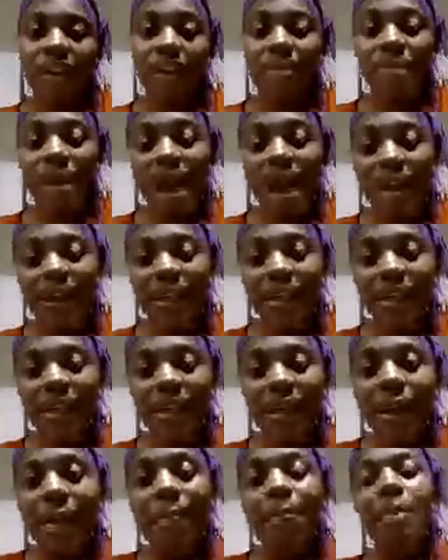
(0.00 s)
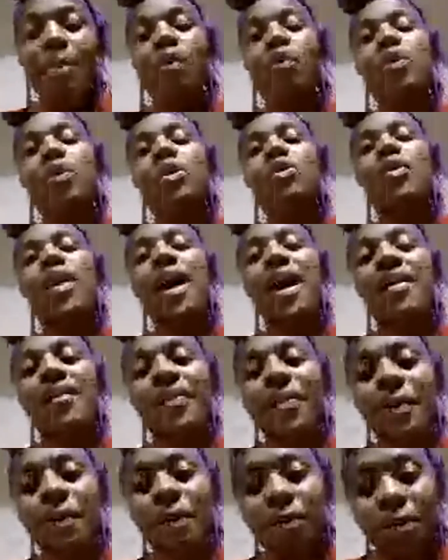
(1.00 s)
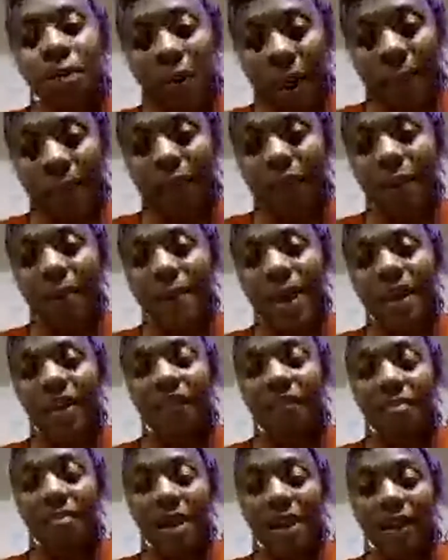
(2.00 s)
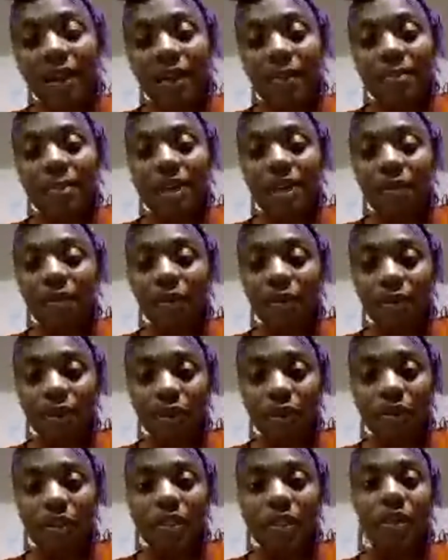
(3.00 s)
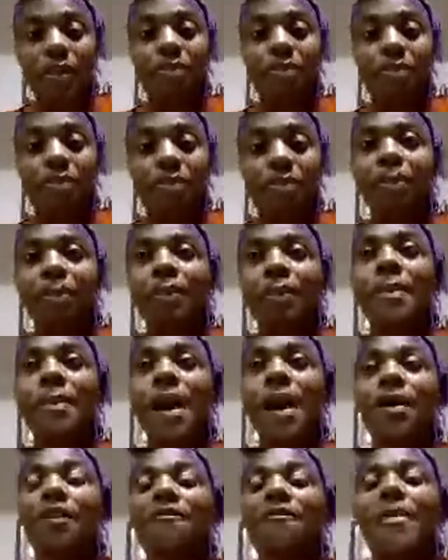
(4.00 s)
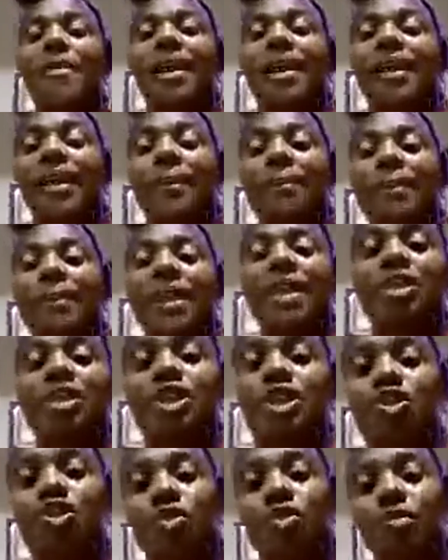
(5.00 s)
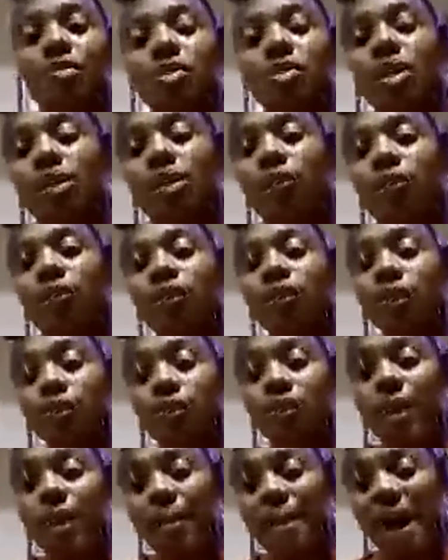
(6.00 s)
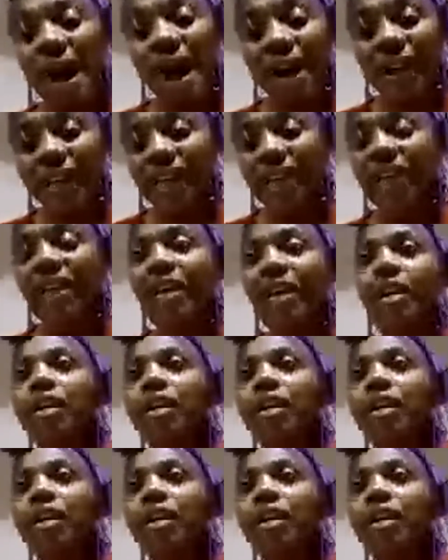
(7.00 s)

the body. But when you have the proper amount of melanin being produced and the proper amount of melanin being distributed through the body,